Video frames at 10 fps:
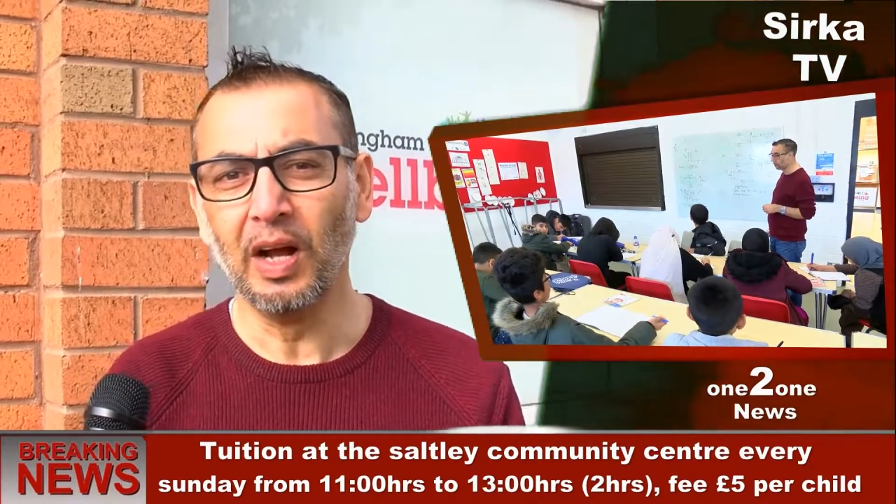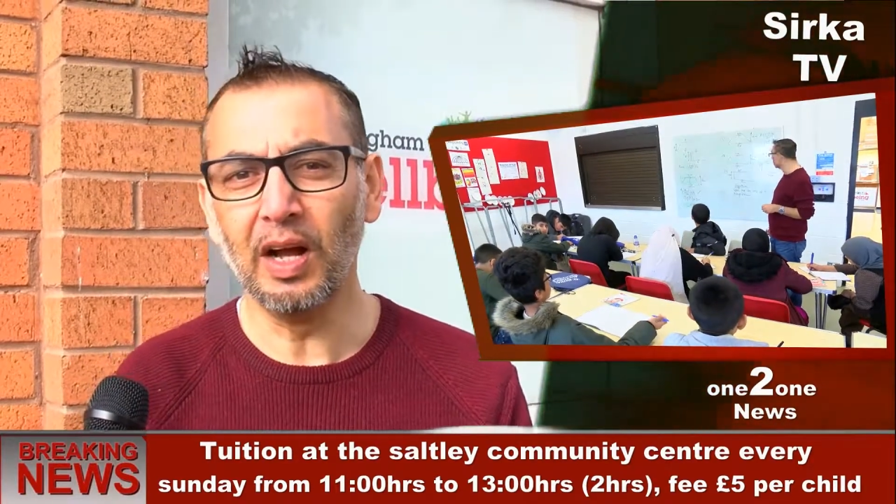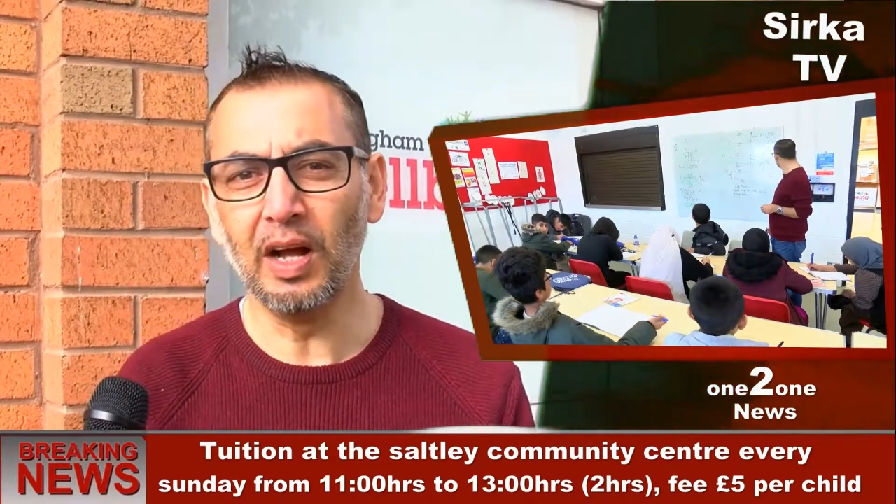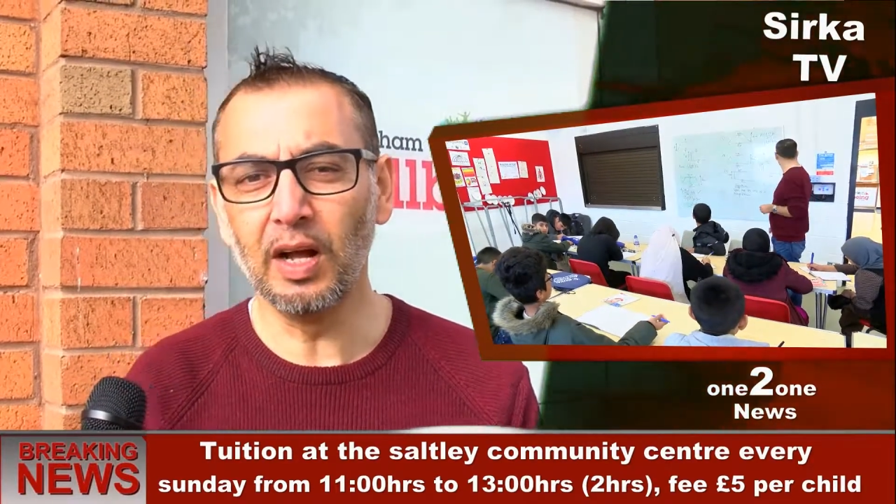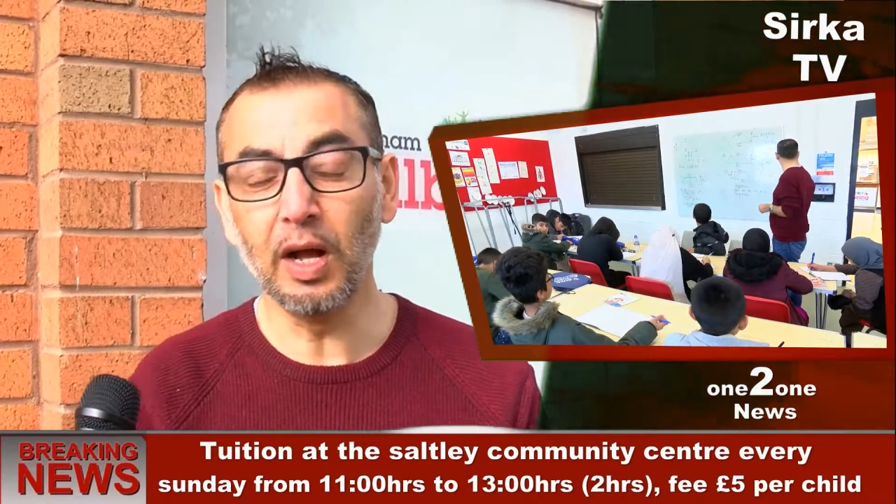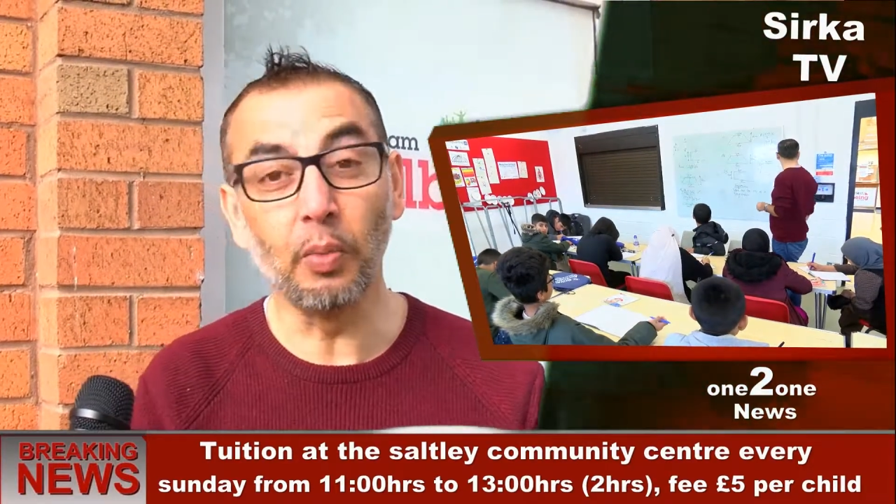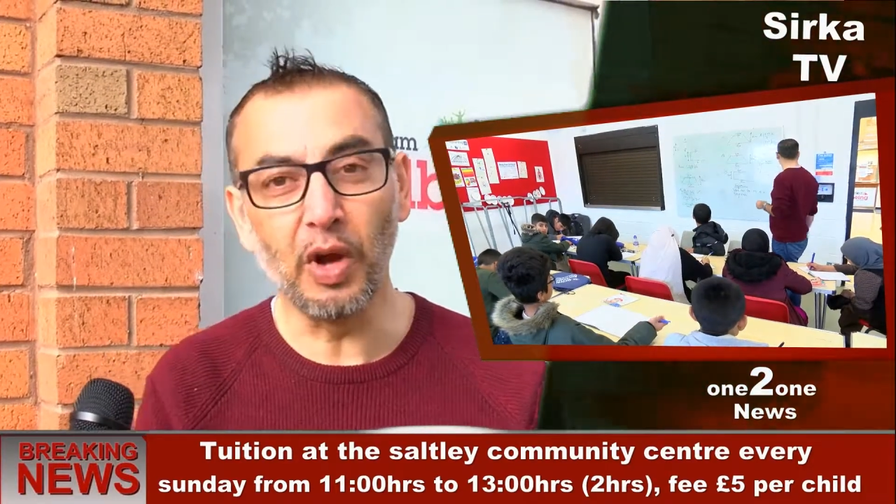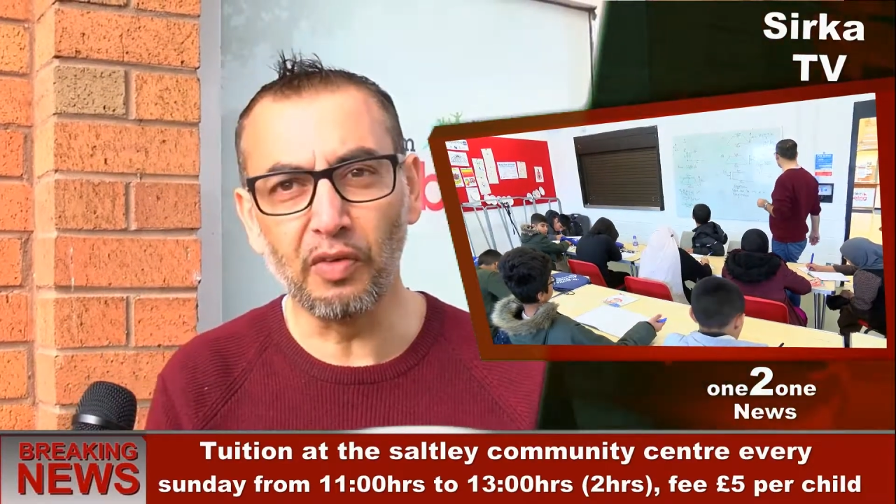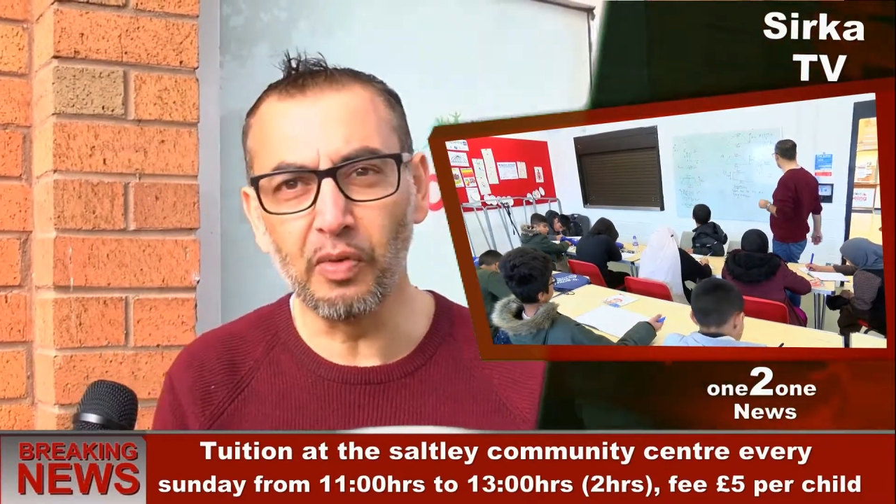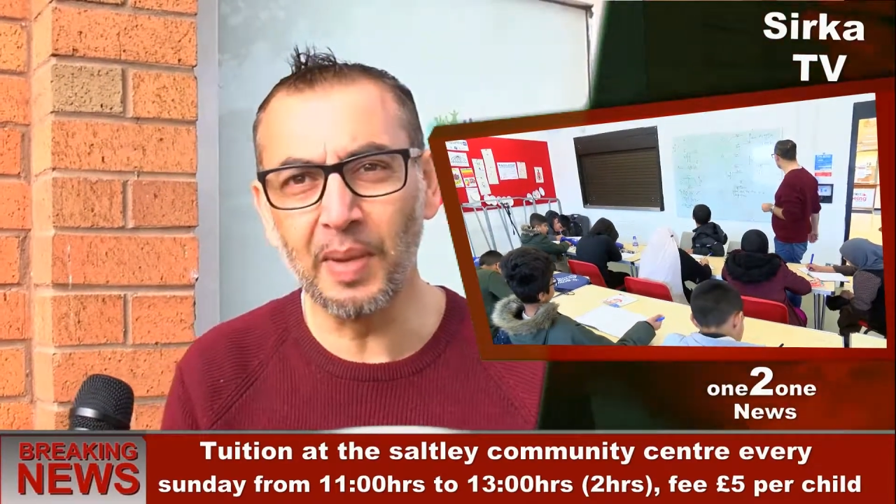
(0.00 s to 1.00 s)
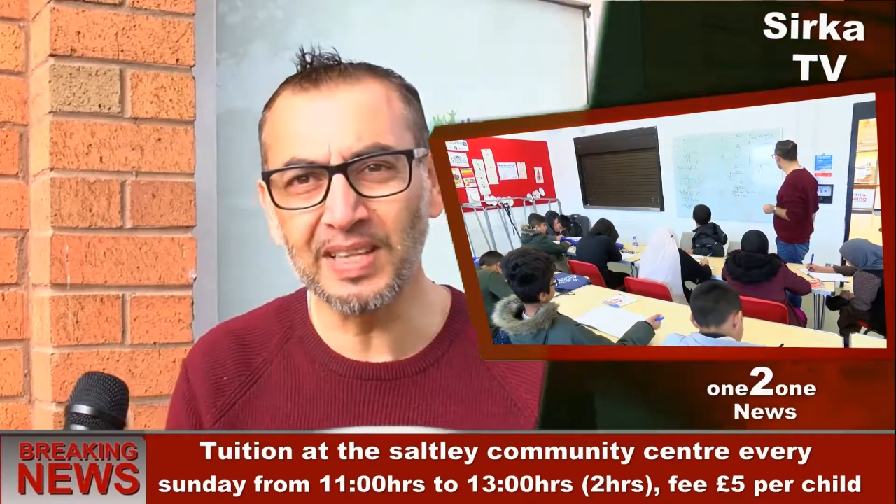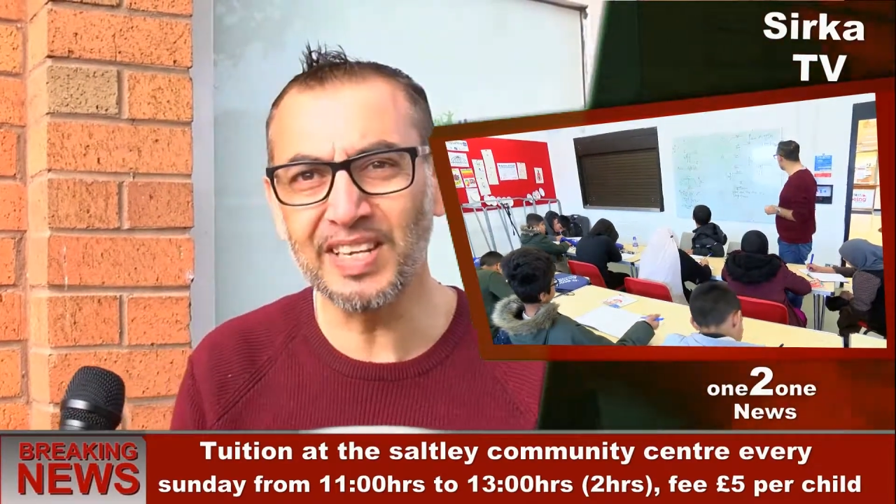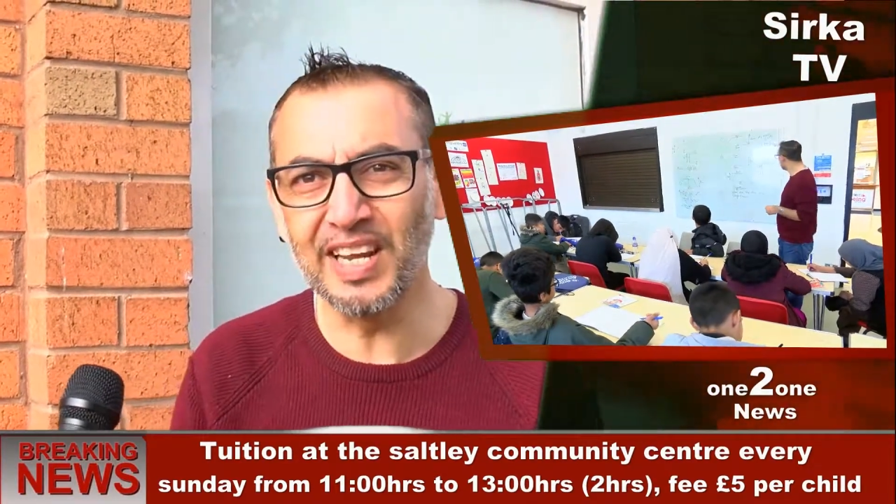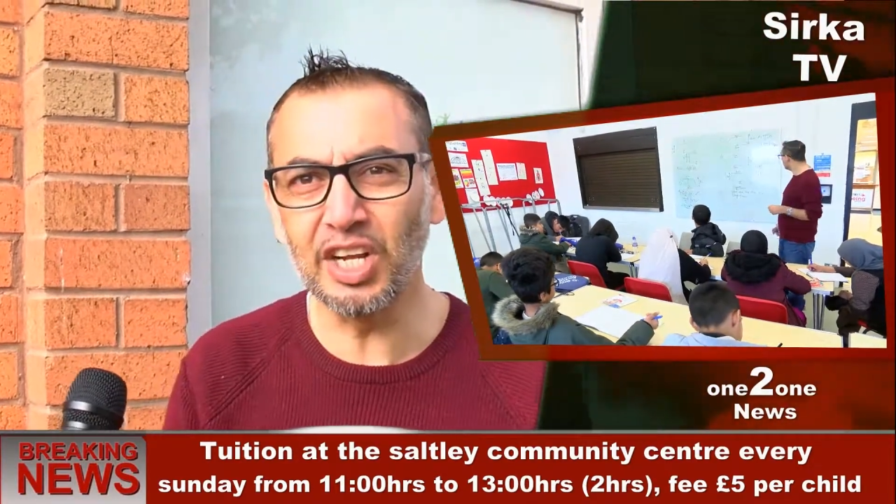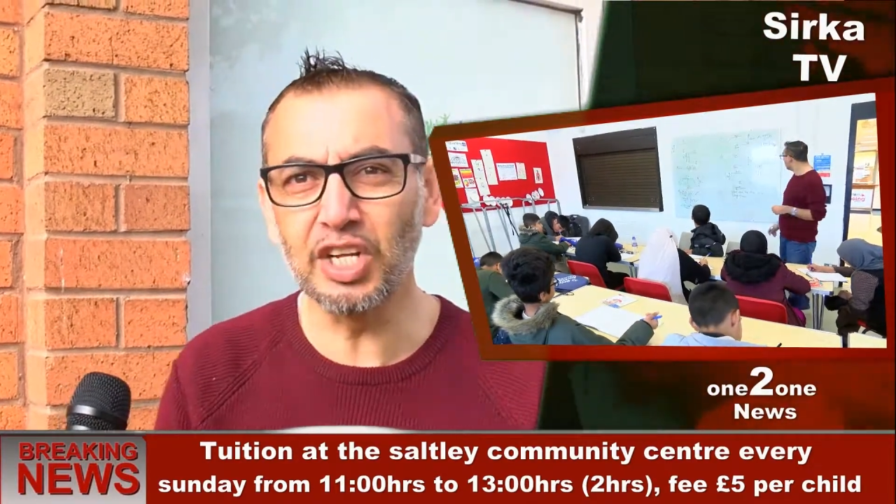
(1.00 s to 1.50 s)
And we offer maths
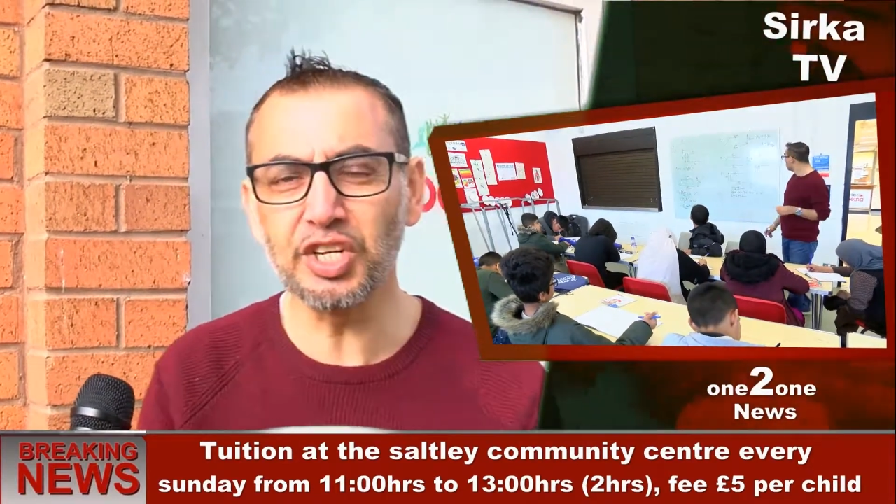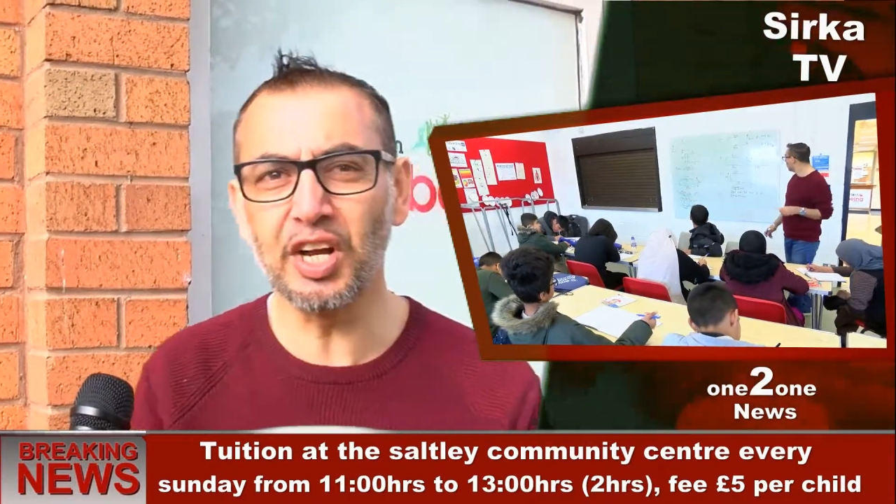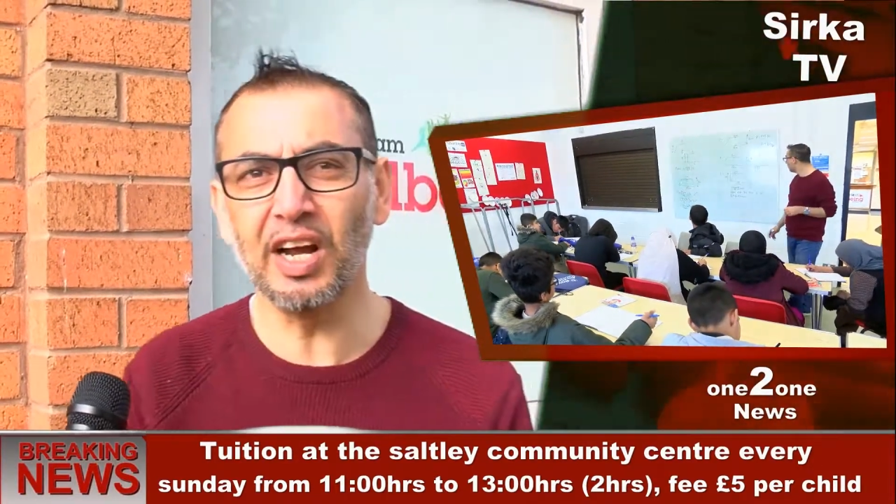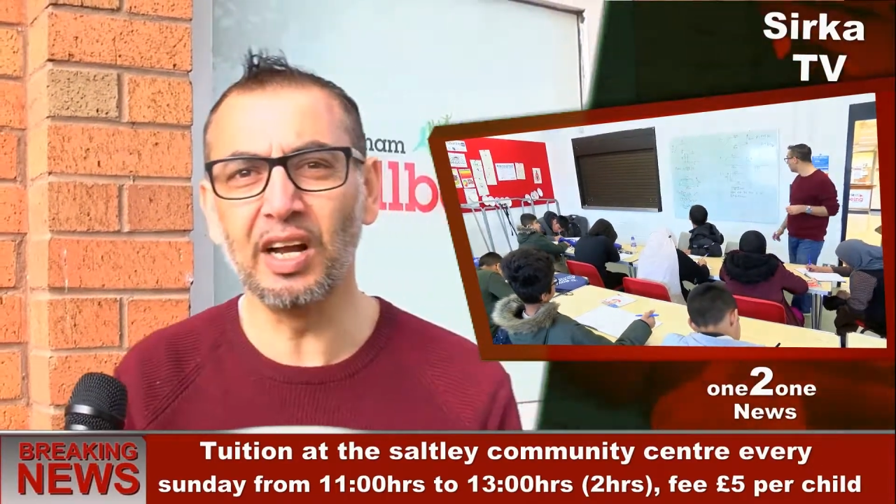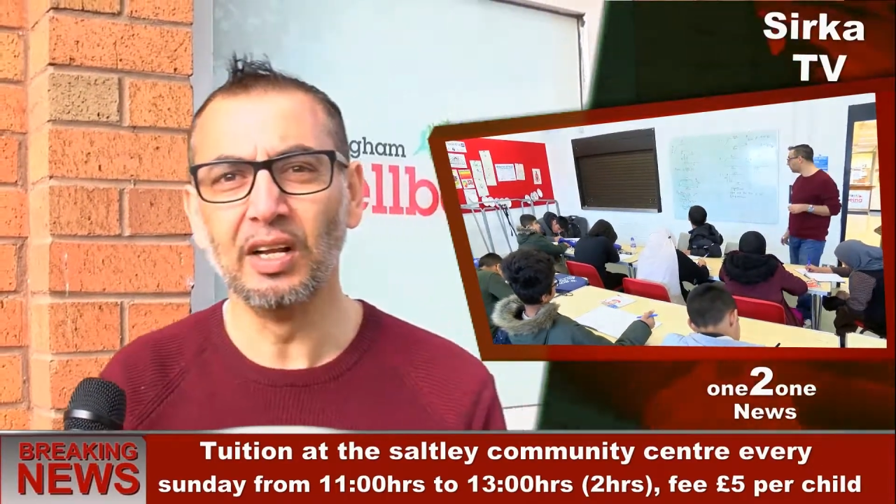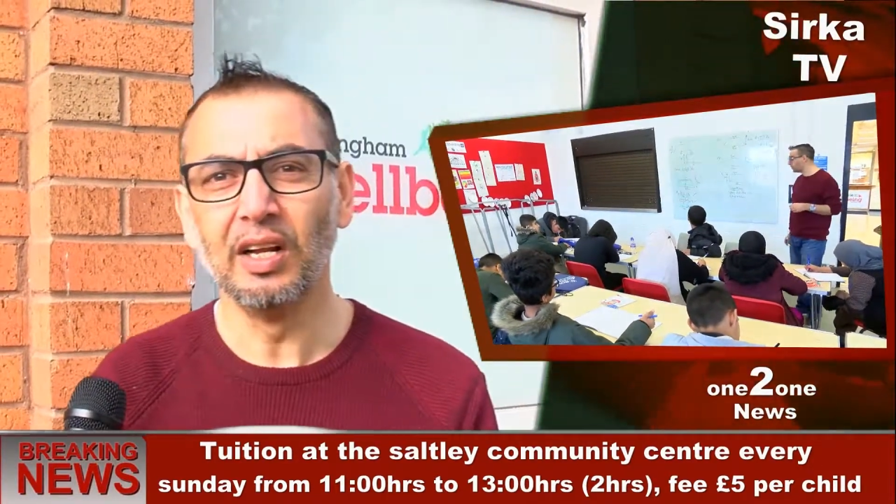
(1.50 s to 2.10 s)
and English here,